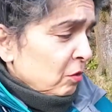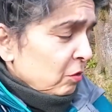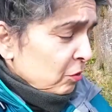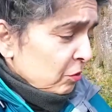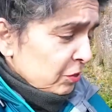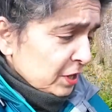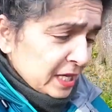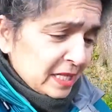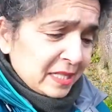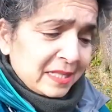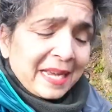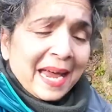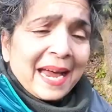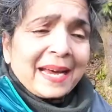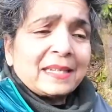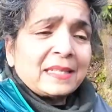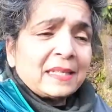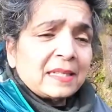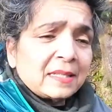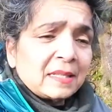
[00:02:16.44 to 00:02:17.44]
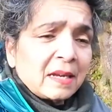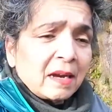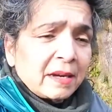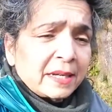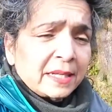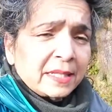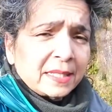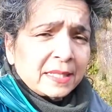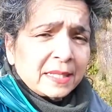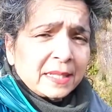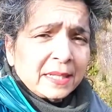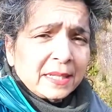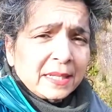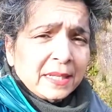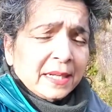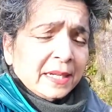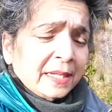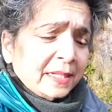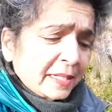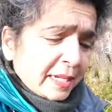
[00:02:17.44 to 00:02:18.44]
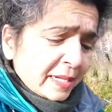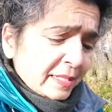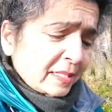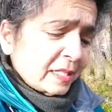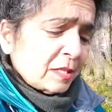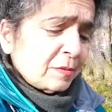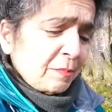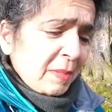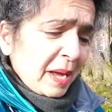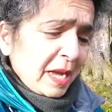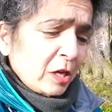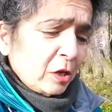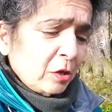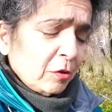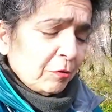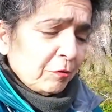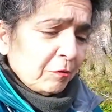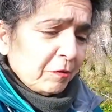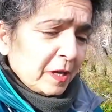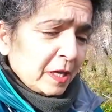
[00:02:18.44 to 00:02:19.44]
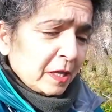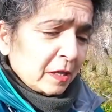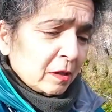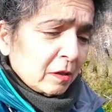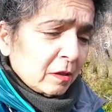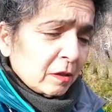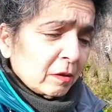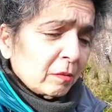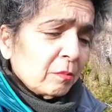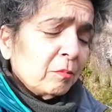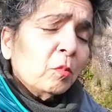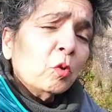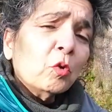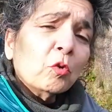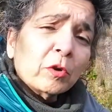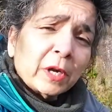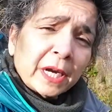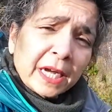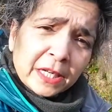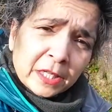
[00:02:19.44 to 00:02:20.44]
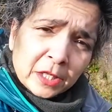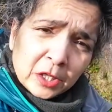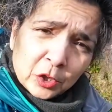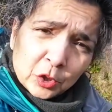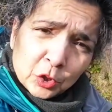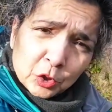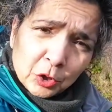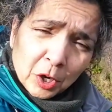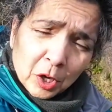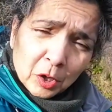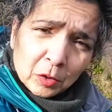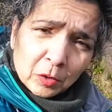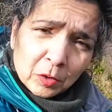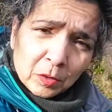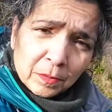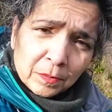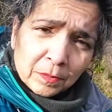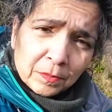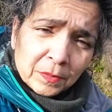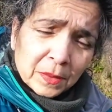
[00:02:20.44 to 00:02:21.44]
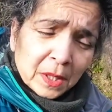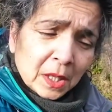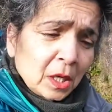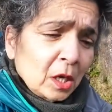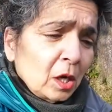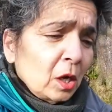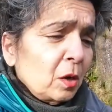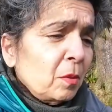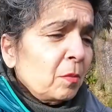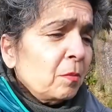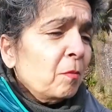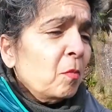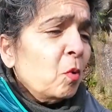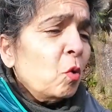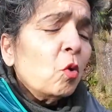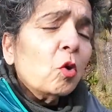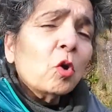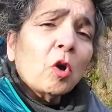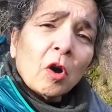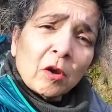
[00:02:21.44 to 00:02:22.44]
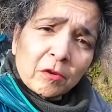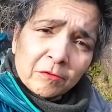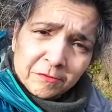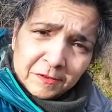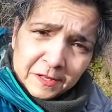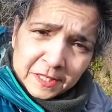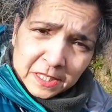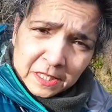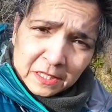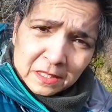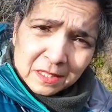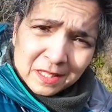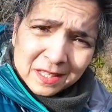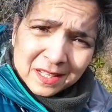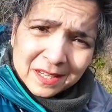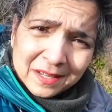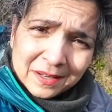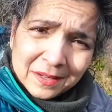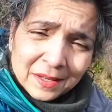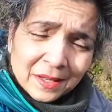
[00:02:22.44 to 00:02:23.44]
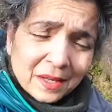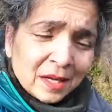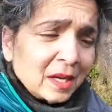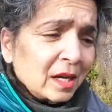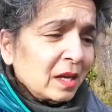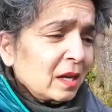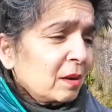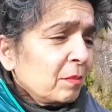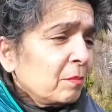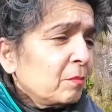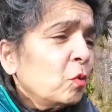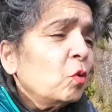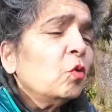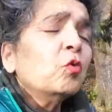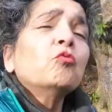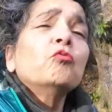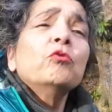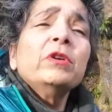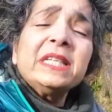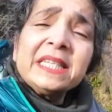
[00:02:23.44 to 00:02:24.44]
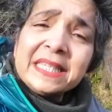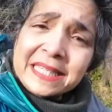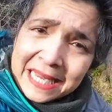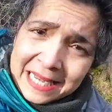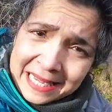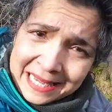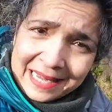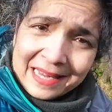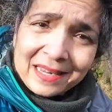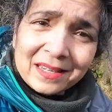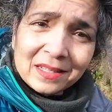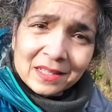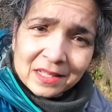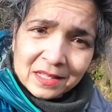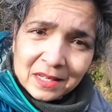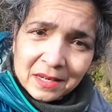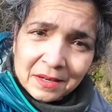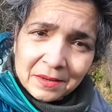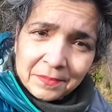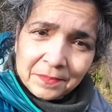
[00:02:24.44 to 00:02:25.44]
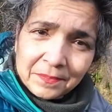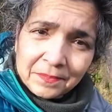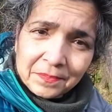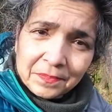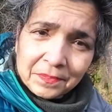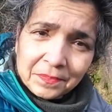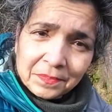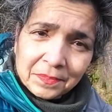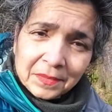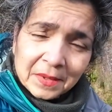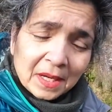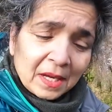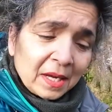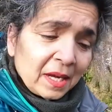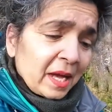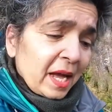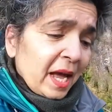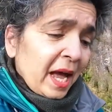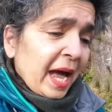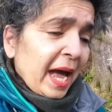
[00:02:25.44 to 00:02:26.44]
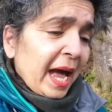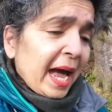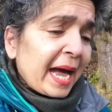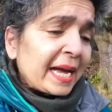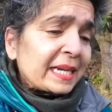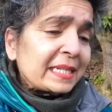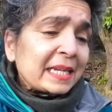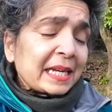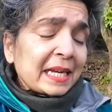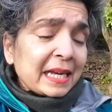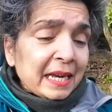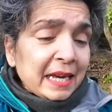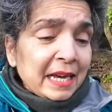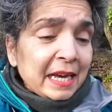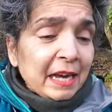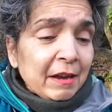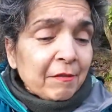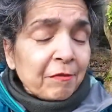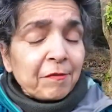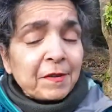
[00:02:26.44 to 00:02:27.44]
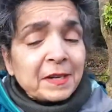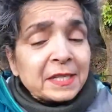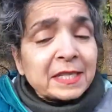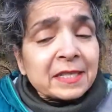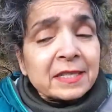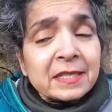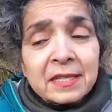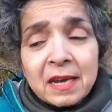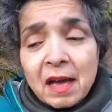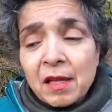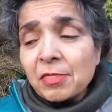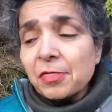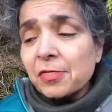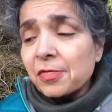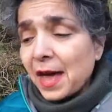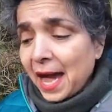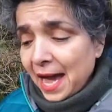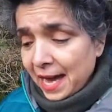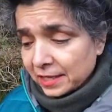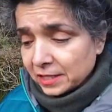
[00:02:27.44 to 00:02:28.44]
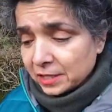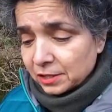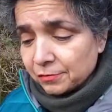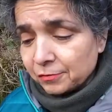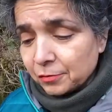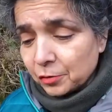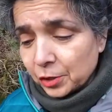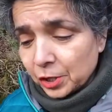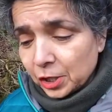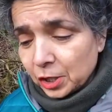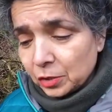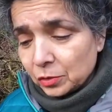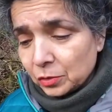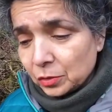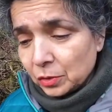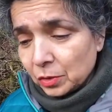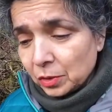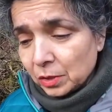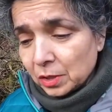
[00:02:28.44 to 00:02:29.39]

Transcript: these exercises? Does it make you feel more in control, more confident, more resilient? And if it's done that for you,